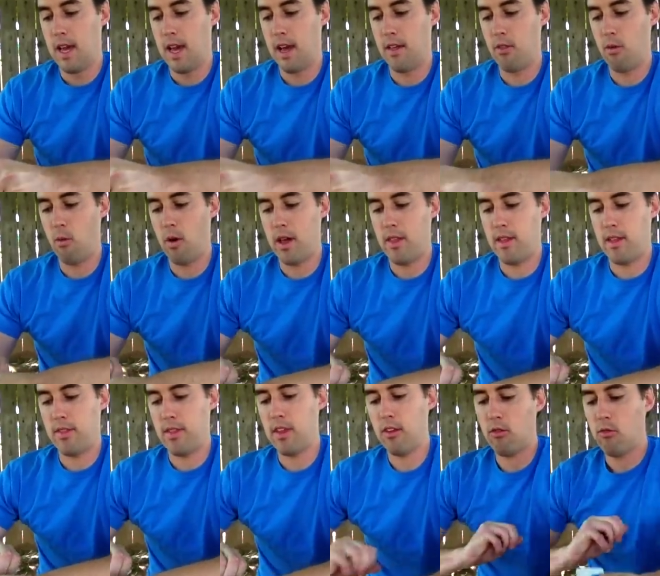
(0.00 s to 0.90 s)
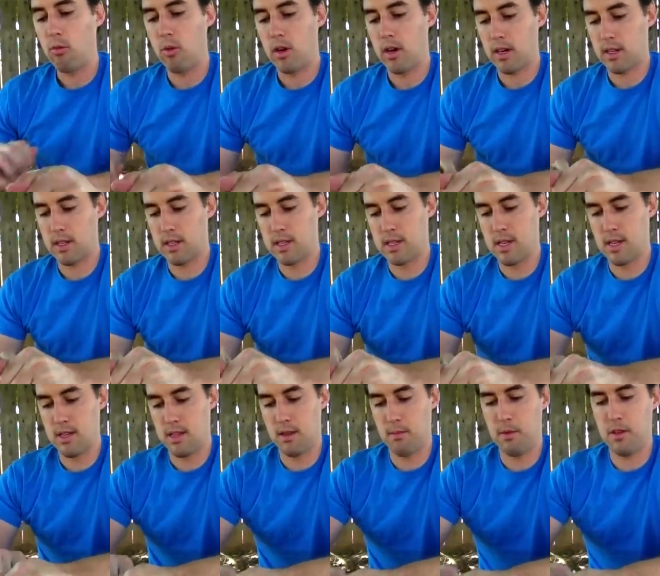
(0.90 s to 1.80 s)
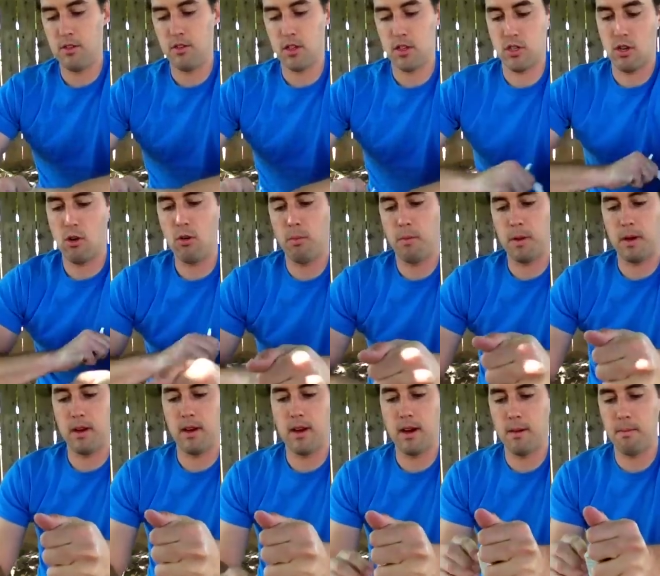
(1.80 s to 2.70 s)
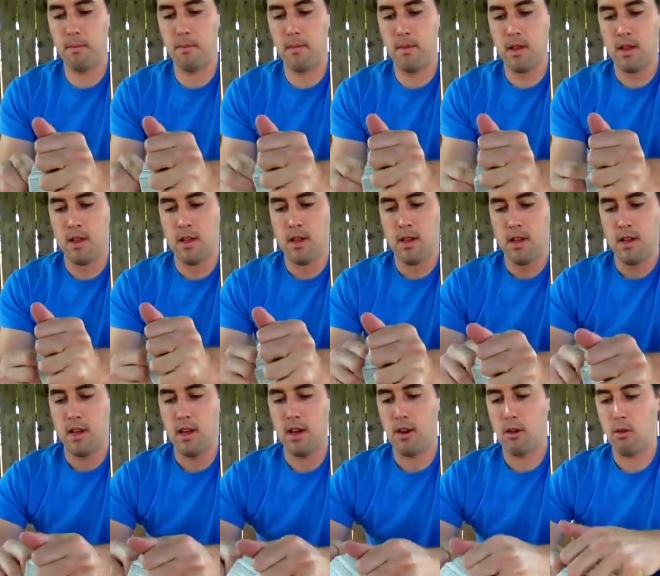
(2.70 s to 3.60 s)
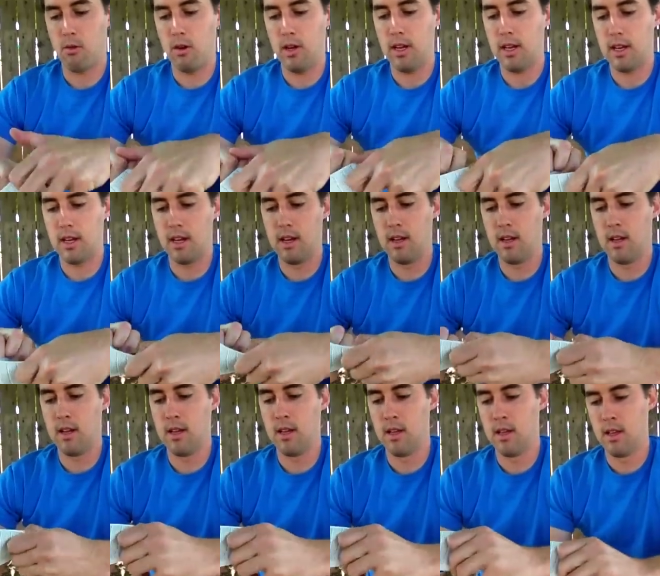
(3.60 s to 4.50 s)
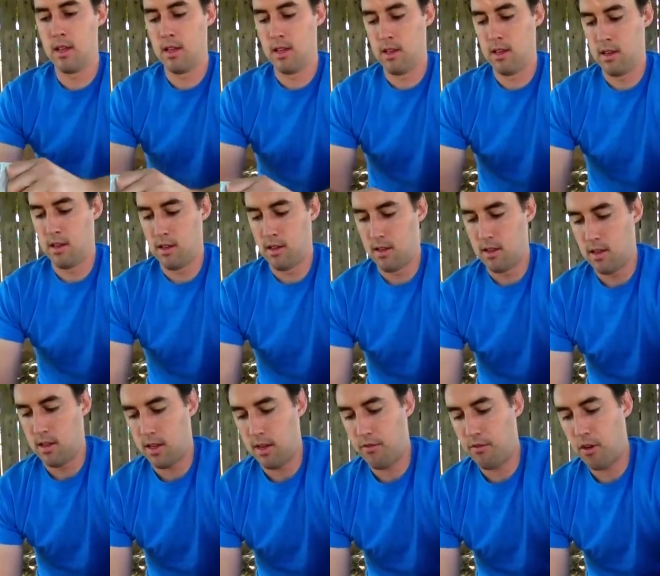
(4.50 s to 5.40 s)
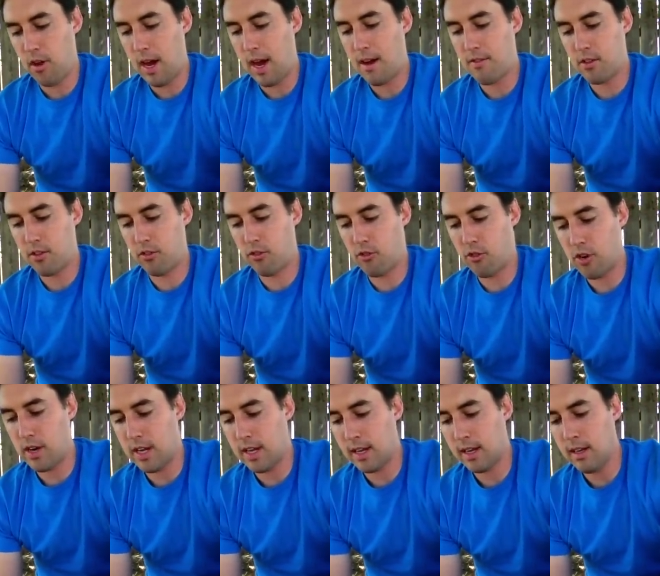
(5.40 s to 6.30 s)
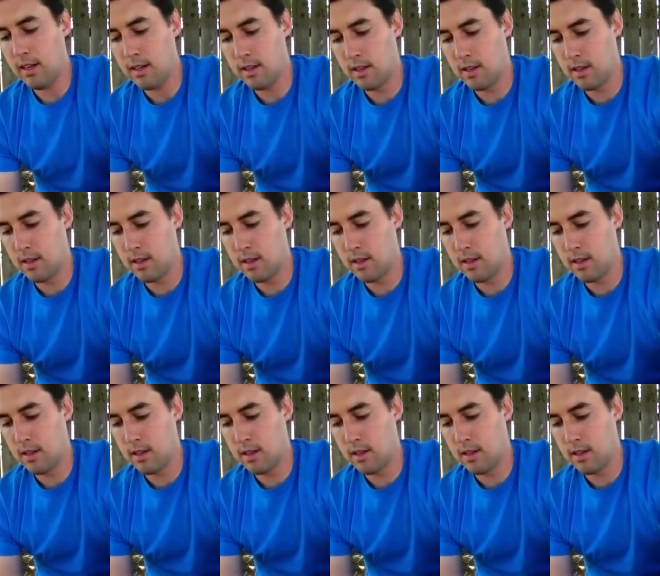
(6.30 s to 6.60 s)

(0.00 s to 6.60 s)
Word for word: and the way that this works let me just open it up here quick if you have a string,